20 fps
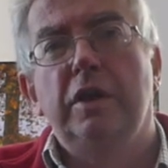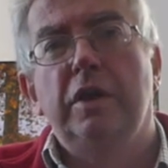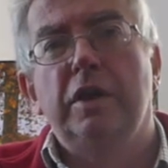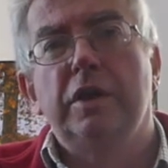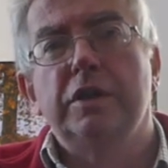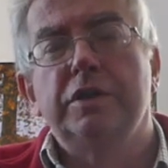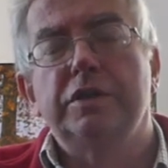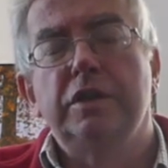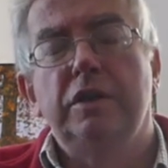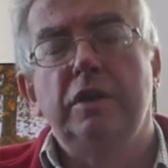
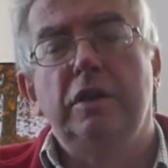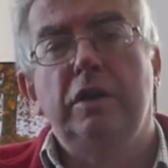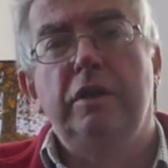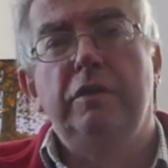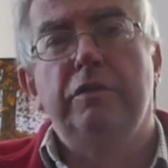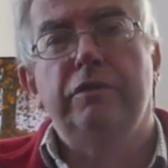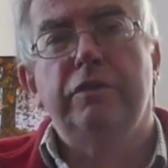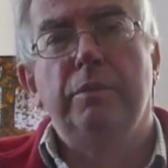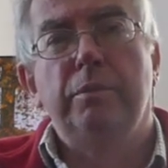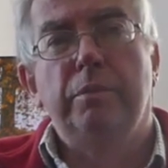Certainly
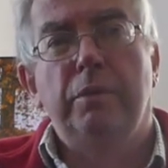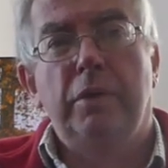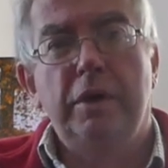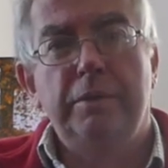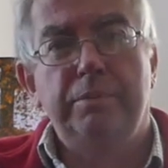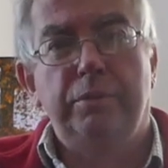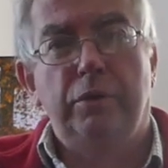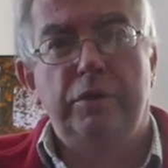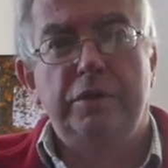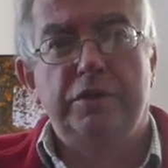from my
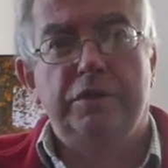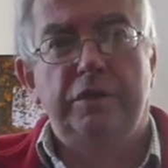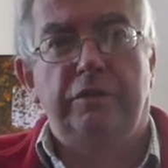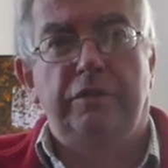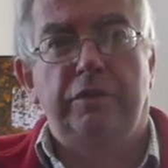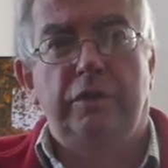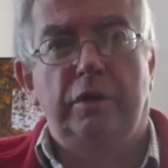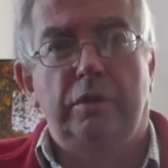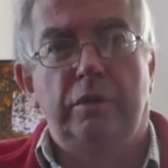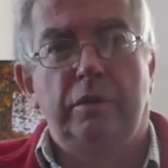point of
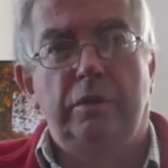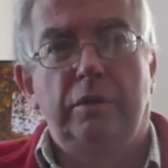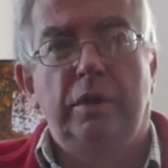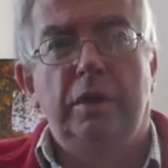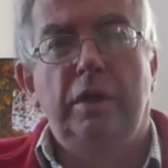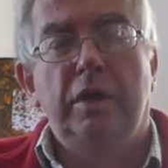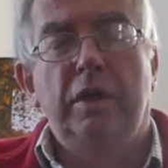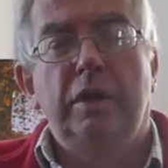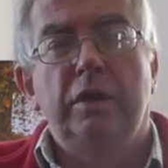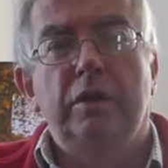view,
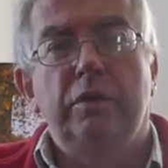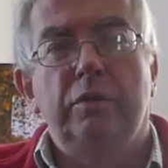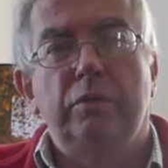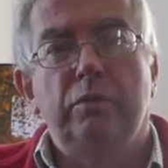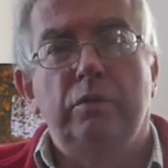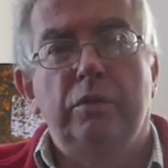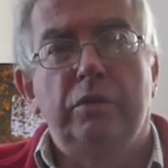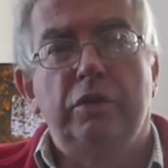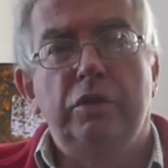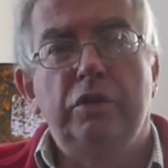
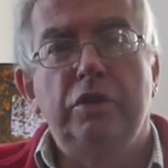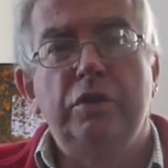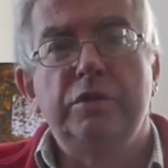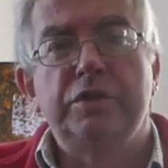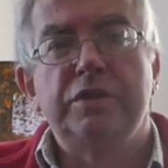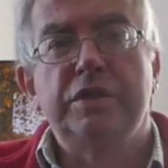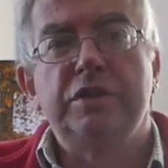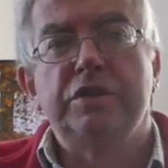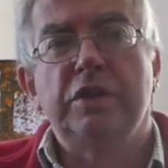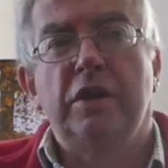the
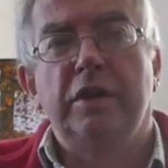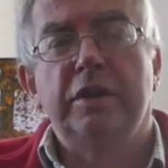usage I